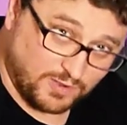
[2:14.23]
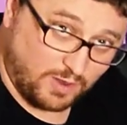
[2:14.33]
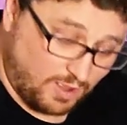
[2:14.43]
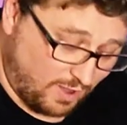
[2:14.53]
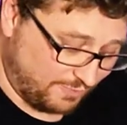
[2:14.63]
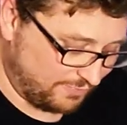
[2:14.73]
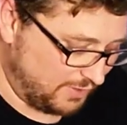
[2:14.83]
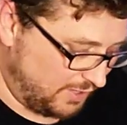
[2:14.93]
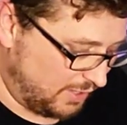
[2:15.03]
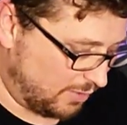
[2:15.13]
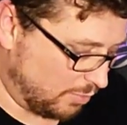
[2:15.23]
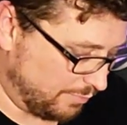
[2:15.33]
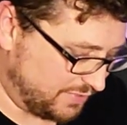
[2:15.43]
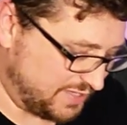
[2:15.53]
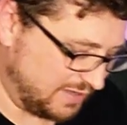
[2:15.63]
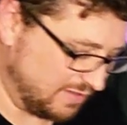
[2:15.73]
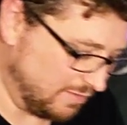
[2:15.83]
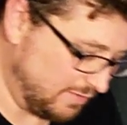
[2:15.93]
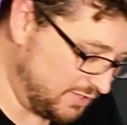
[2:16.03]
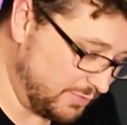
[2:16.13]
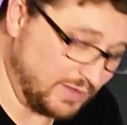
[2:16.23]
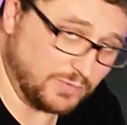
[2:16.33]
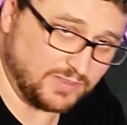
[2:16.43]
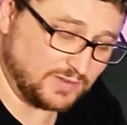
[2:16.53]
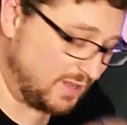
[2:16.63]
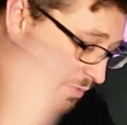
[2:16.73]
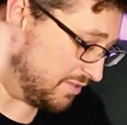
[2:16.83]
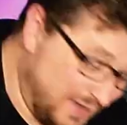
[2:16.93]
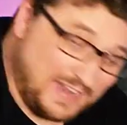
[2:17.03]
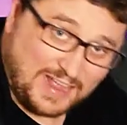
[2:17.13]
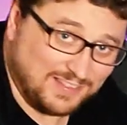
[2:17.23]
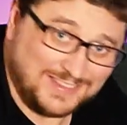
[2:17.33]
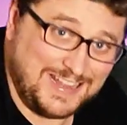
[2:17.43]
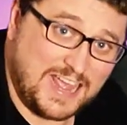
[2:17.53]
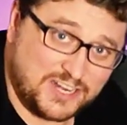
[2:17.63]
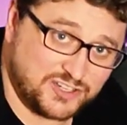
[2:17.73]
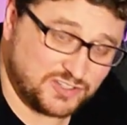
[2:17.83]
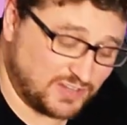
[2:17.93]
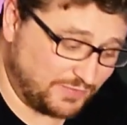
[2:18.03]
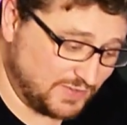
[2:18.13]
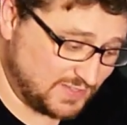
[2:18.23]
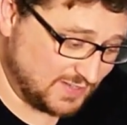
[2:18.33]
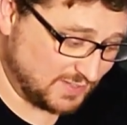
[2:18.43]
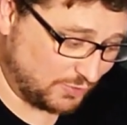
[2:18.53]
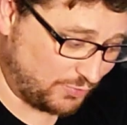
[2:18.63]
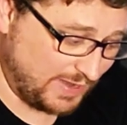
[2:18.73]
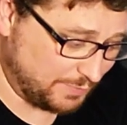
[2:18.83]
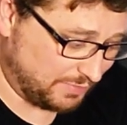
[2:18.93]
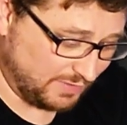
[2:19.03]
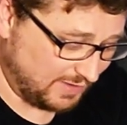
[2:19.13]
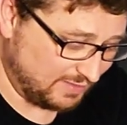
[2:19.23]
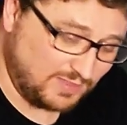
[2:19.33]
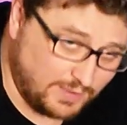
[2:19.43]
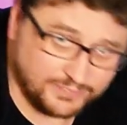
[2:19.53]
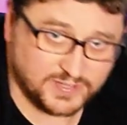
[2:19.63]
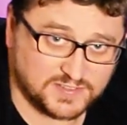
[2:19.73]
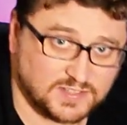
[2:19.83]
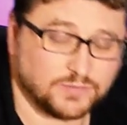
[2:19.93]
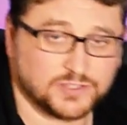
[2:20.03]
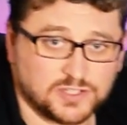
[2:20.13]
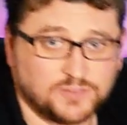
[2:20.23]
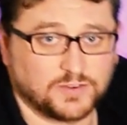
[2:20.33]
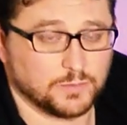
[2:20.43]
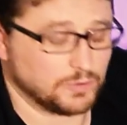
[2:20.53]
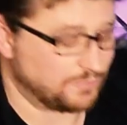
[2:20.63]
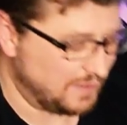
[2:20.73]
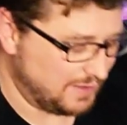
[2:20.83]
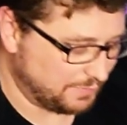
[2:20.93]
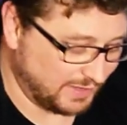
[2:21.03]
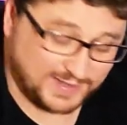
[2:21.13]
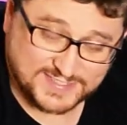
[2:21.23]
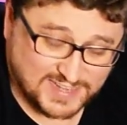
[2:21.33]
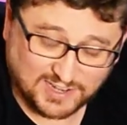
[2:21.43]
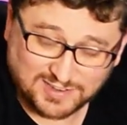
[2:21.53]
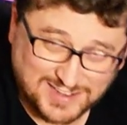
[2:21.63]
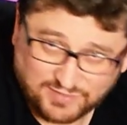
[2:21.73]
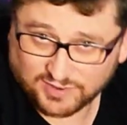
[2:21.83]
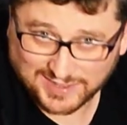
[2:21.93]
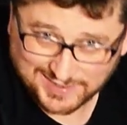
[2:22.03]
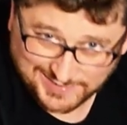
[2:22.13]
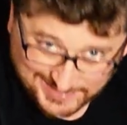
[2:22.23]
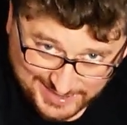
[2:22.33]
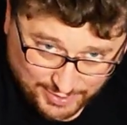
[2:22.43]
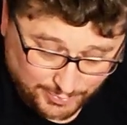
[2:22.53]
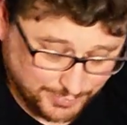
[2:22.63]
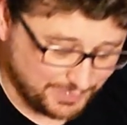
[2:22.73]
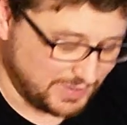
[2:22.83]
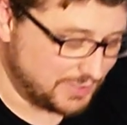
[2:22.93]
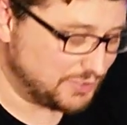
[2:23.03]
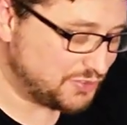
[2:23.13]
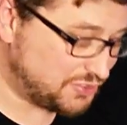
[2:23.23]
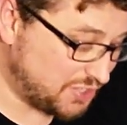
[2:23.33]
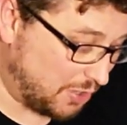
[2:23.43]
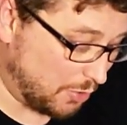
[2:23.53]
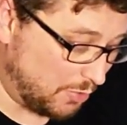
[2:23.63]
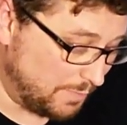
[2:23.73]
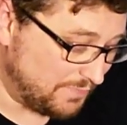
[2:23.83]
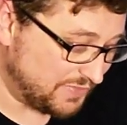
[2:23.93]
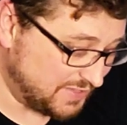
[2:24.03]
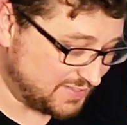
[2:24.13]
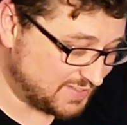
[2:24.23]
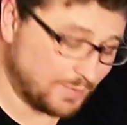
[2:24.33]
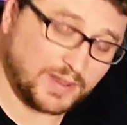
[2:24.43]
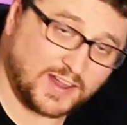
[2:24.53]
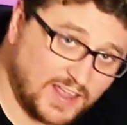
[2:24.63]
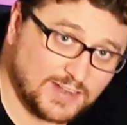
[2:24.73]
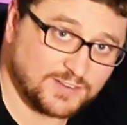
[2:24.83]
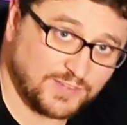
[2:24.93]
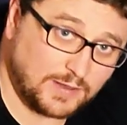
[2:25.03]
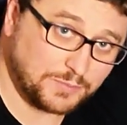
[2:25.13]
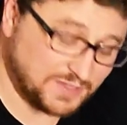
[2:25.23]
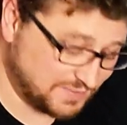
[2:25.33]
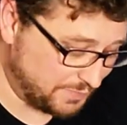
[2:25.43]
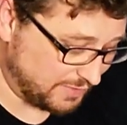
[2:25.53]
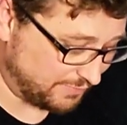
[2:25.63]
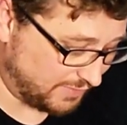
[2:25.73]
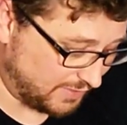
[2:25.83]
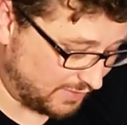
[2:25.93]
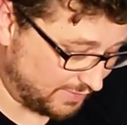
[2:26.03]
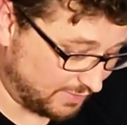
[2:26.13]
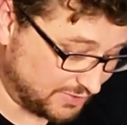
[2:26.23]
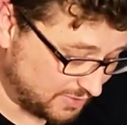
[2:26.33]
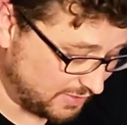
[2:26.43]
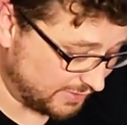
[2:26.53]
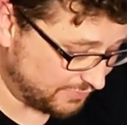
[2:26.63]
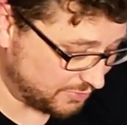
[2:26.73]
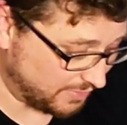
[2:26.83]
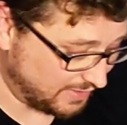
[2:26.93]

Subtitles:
fall off, or in particularly doing it with the double. But yeah, Lee Asher's stuff is incredible, and I loved his Silver Surfer move. But like I said, I could never get it down. So this is something I kind of developed as a bit of an alternative to